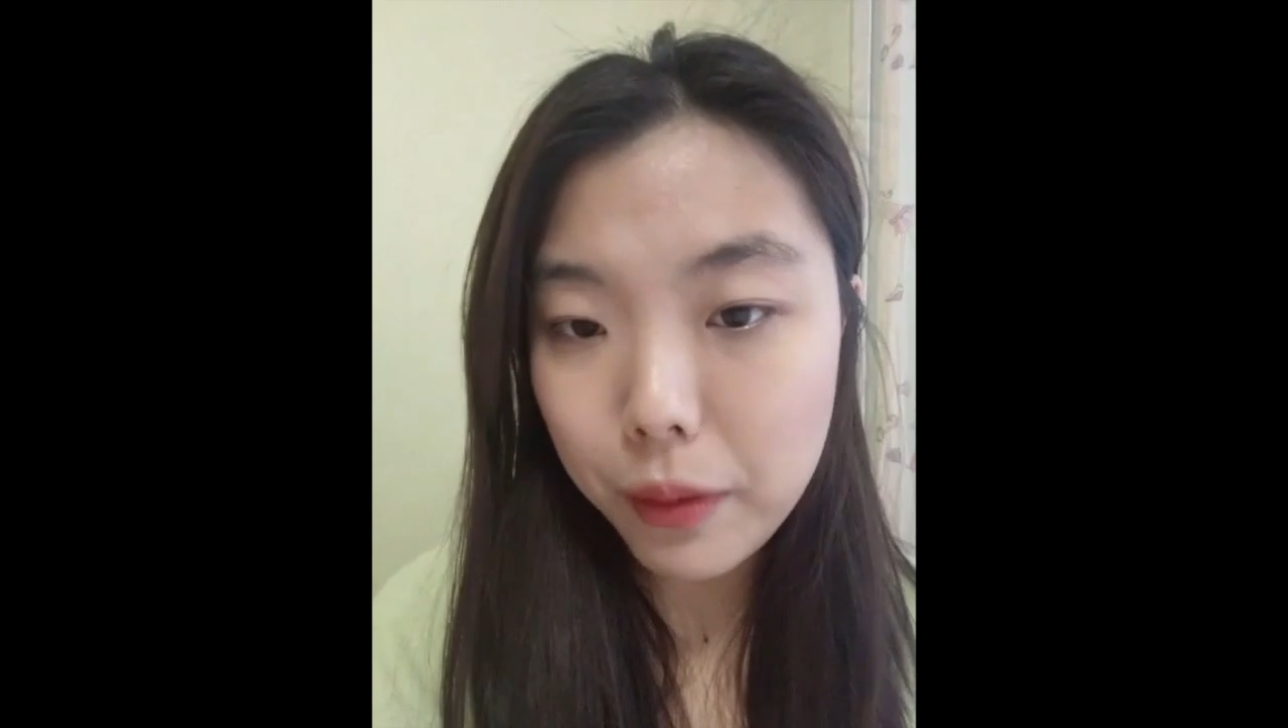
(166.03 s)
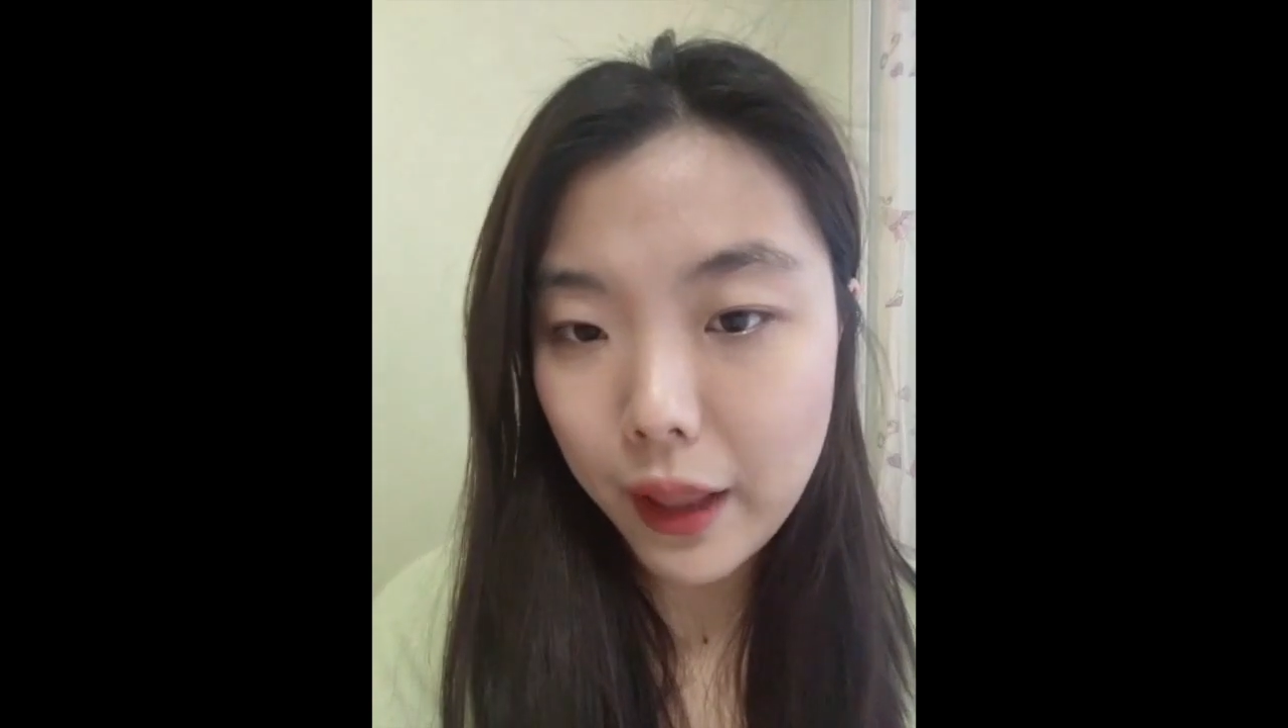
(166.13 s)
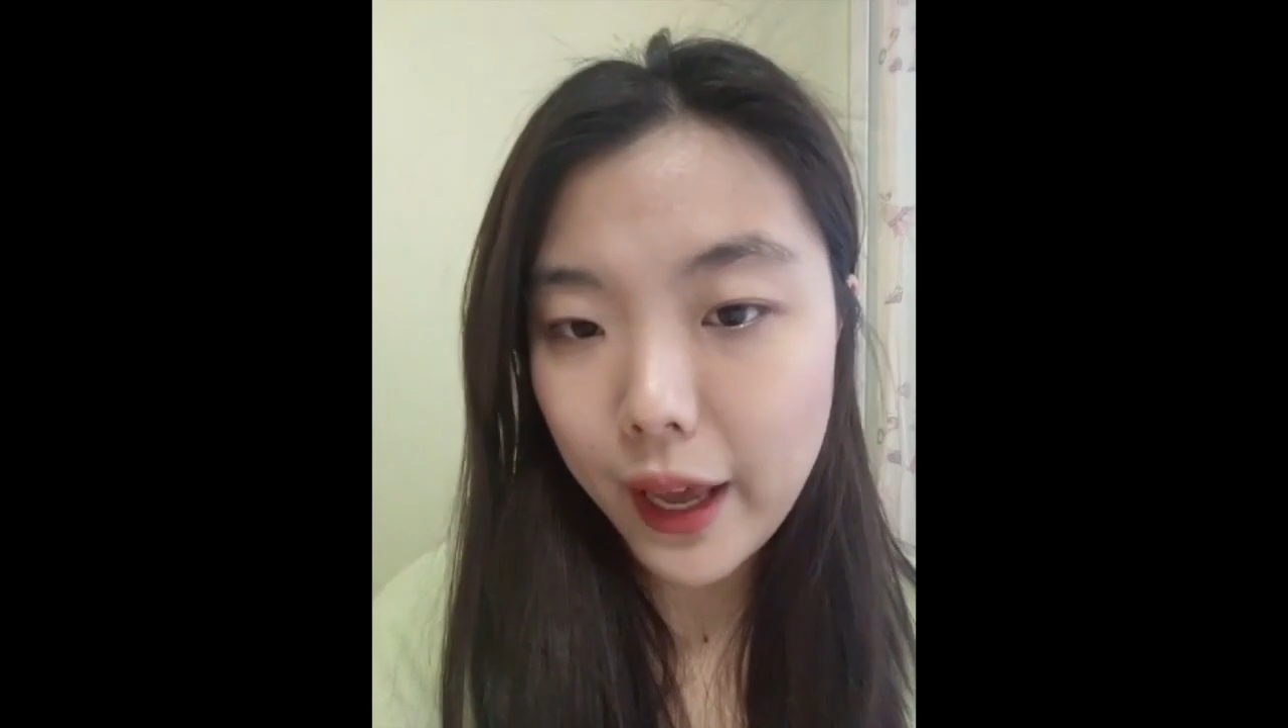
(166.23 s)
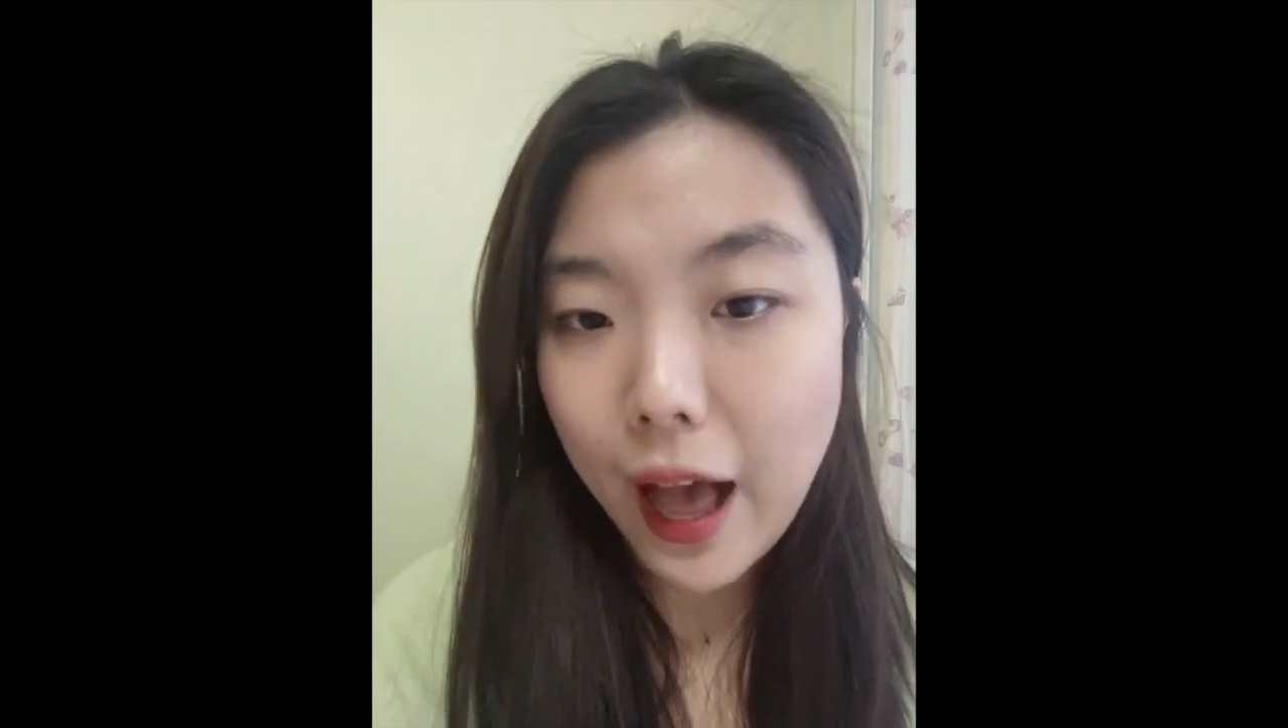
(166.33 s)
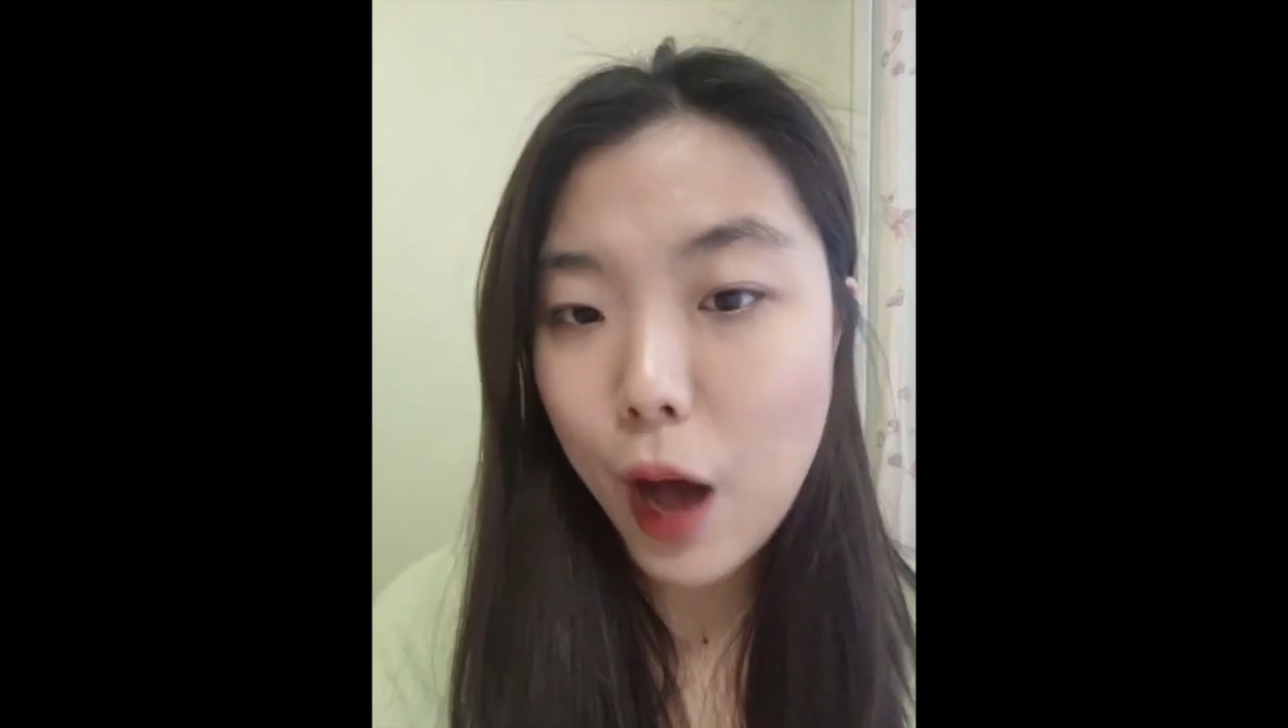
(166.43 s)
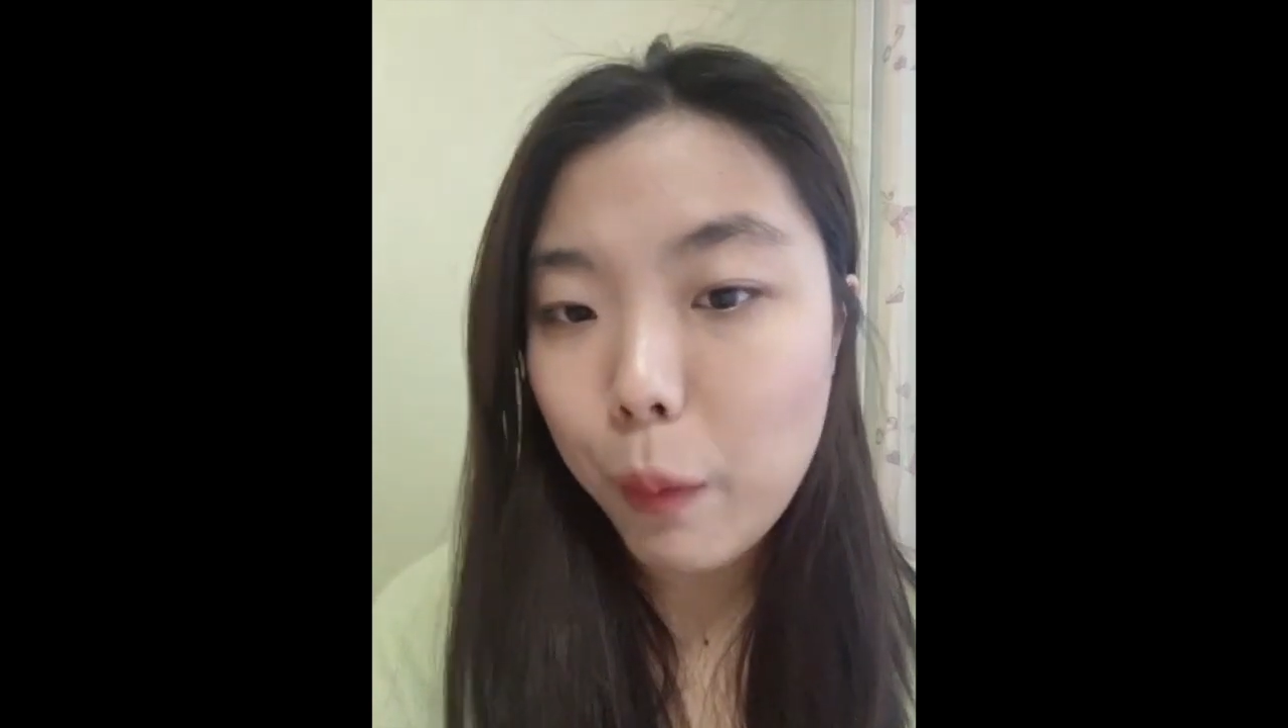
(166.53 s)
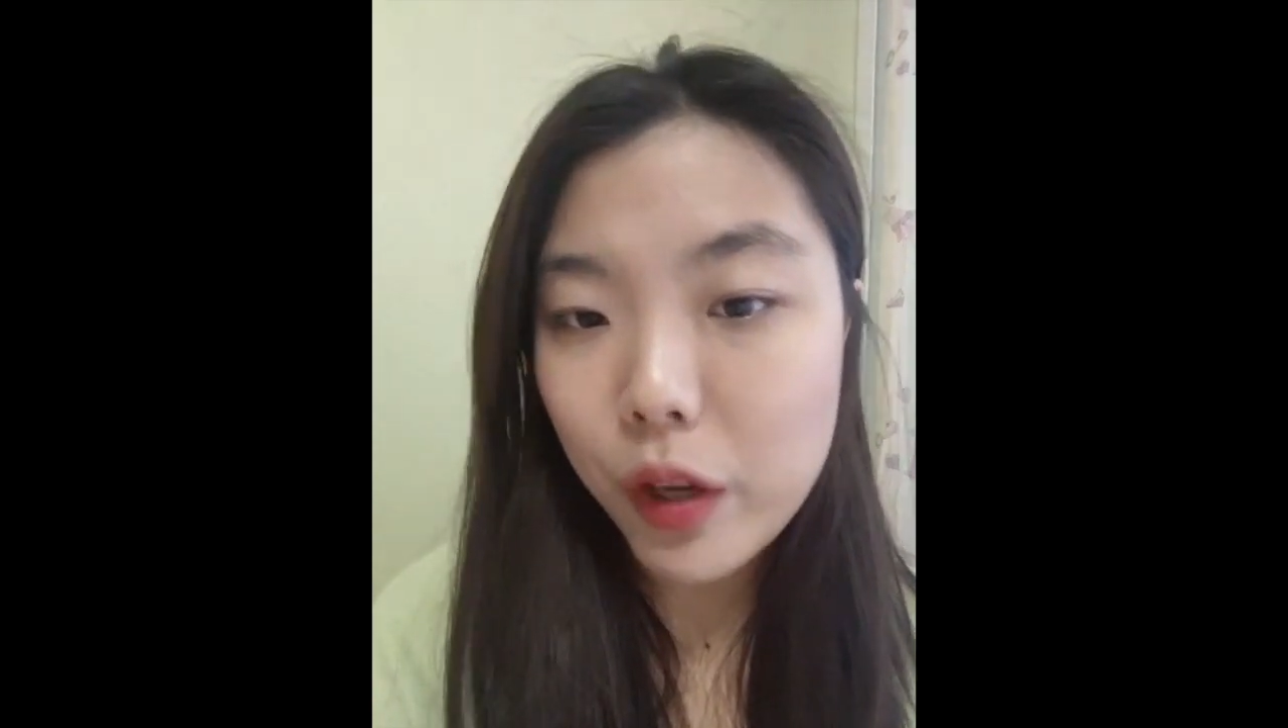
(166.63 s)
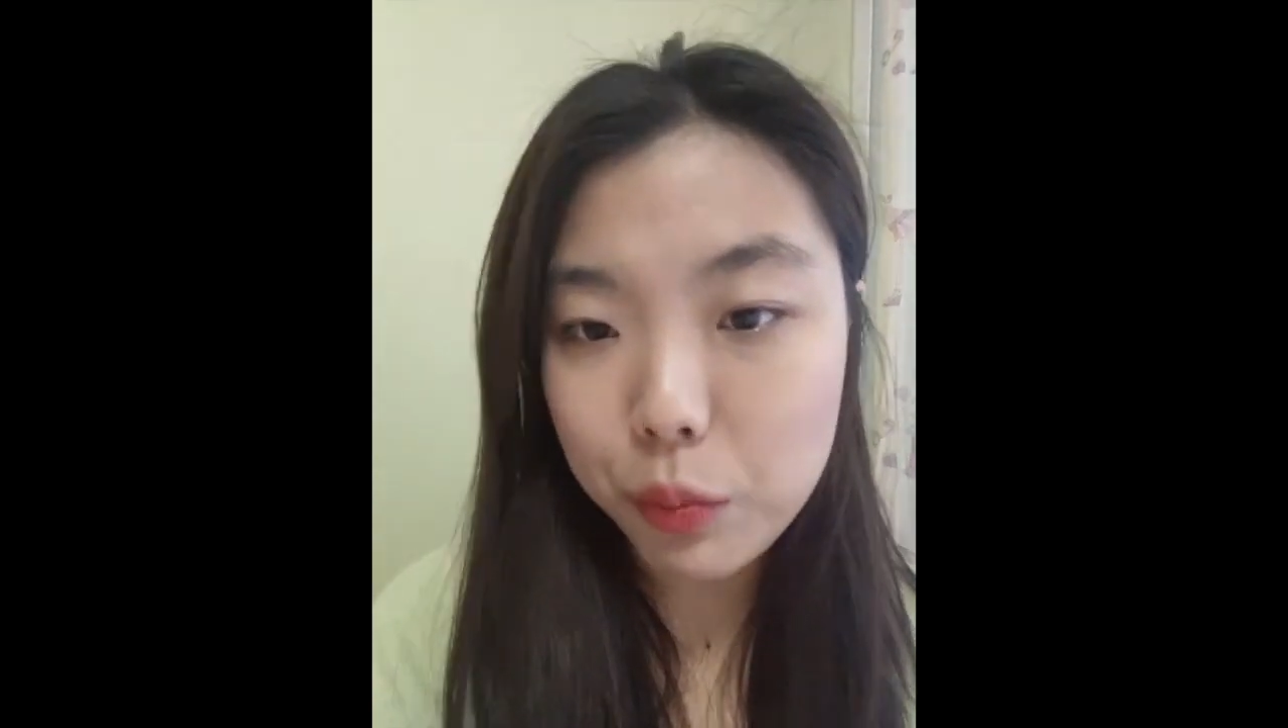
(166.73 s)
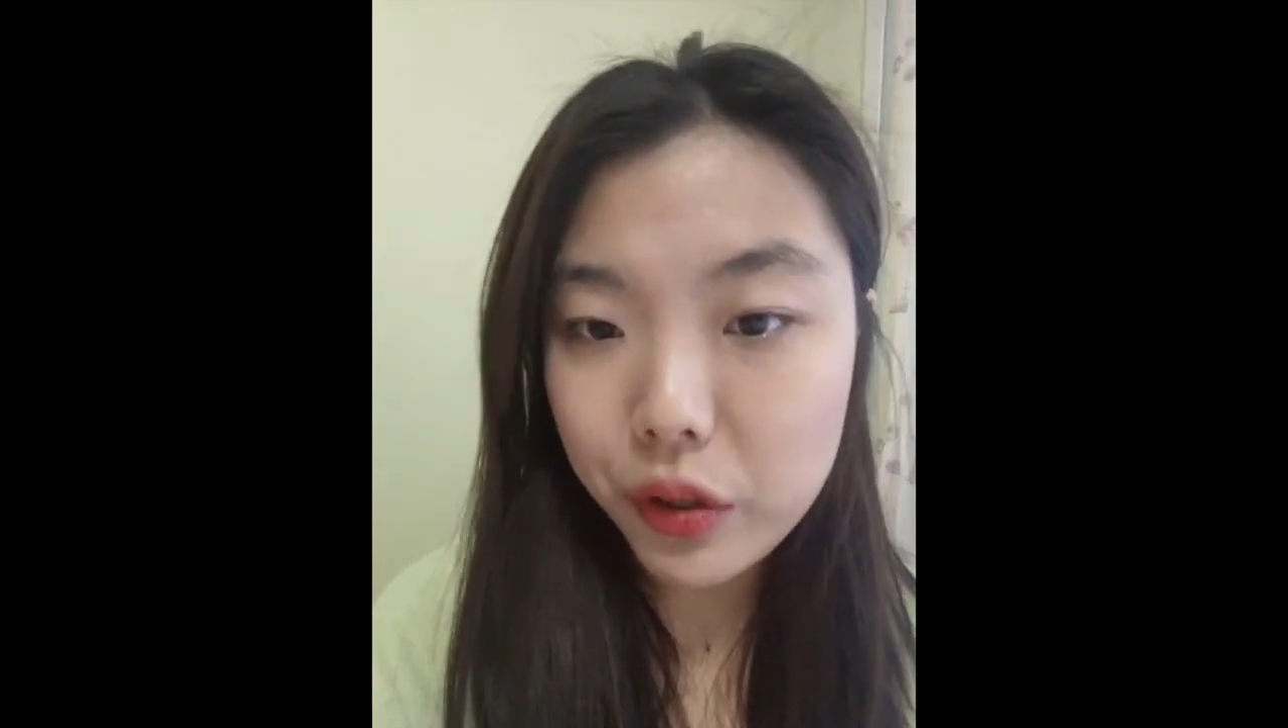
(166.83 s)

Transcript: like how much